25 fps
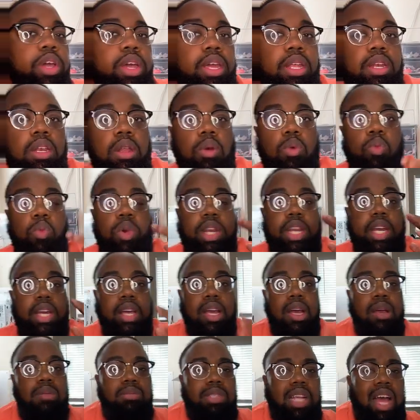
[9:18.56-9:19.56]
when
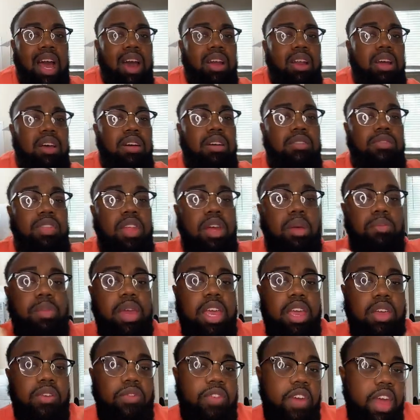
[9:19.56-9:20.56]
it comes out of the
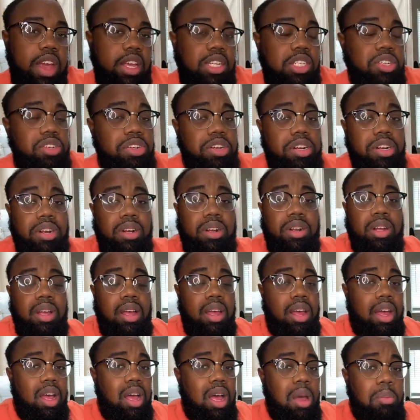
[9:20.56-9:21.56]
manufacturer
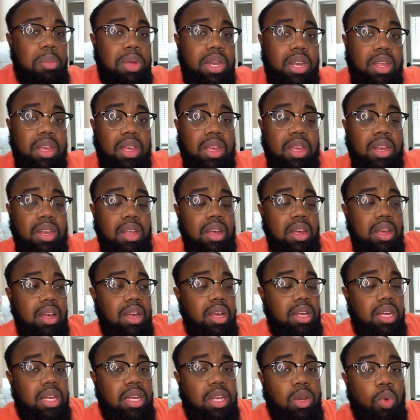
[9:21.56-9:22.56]
and
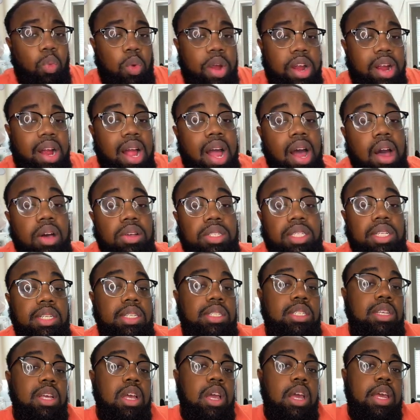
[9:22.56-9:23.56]
the
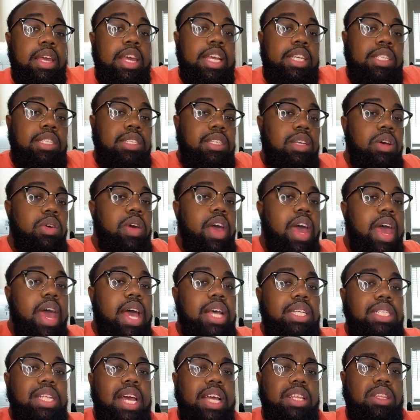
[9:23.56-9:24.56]
warehouses, it still
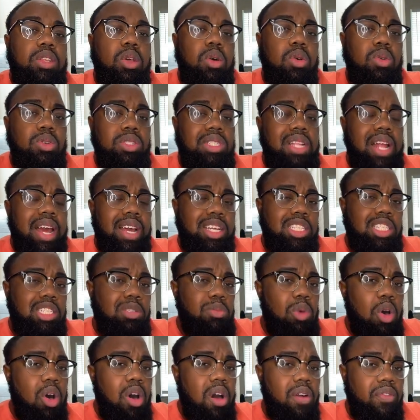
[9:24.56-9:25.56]
has like those like
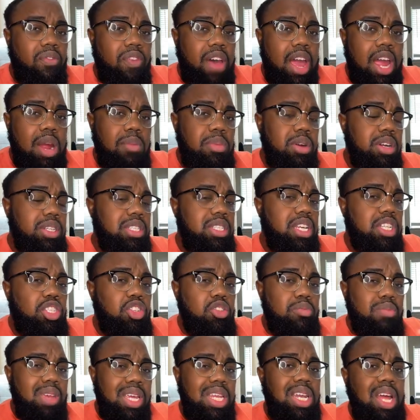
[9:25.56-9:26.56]
small fibers
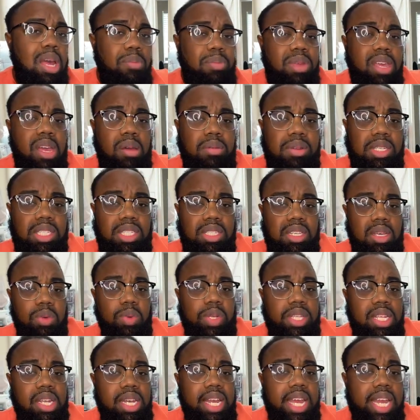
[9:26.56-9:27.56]
that you may not be able to
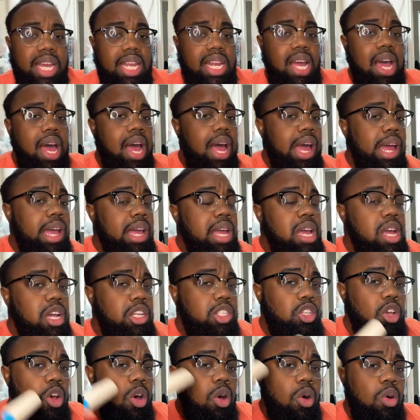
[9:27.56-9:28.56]
see with the naked eye.
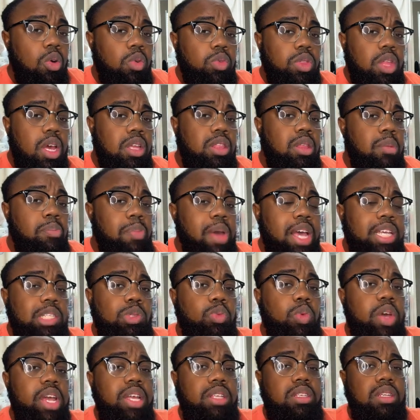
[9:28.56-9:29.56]
So the
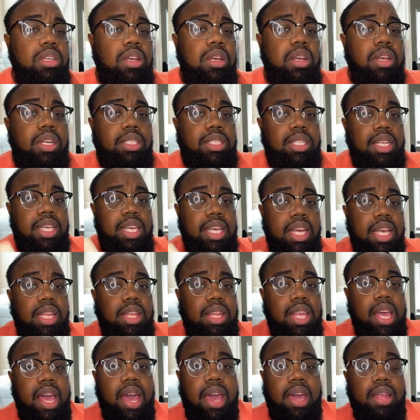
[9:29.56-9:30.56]
best way to
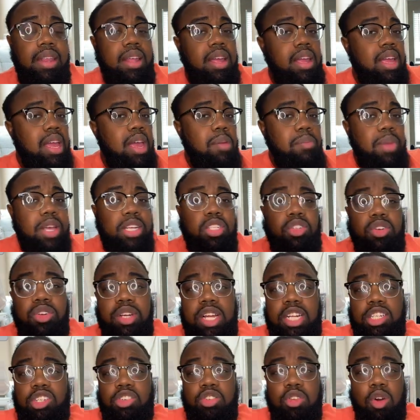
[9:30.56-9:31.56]
get that and make
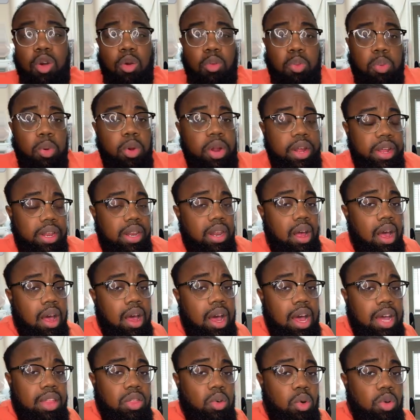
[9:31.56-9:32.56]
sure that you don't print
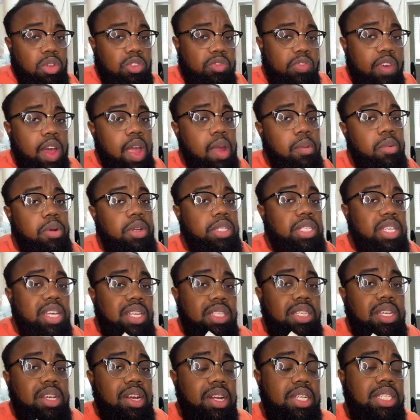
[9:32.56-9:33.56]
those fibers
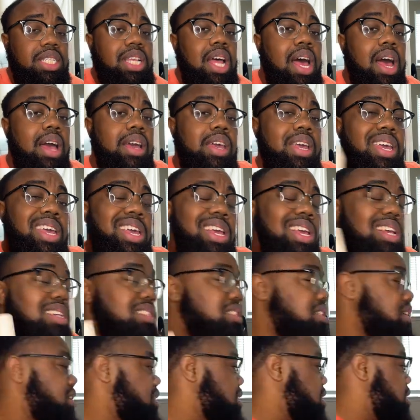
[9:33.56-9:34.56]
into your sock
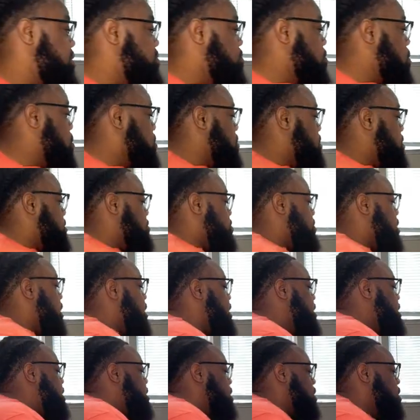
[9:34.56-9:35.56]
is to lint roll it,
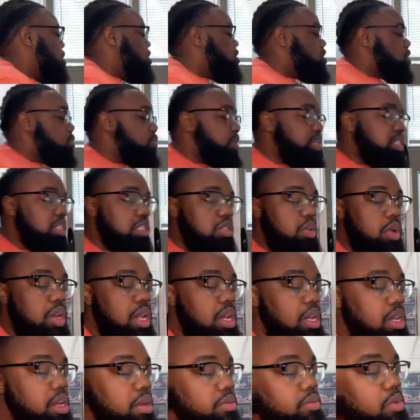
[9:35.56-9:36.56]
right? So we're just
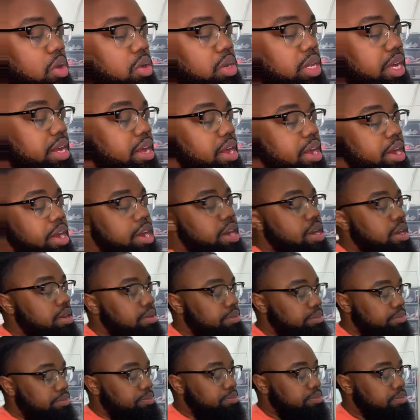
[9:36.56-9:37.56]
going to lint roll it
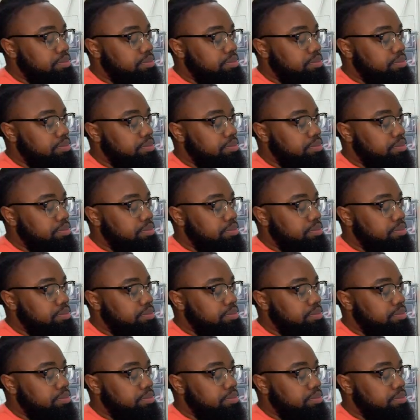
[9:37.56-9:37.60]
here.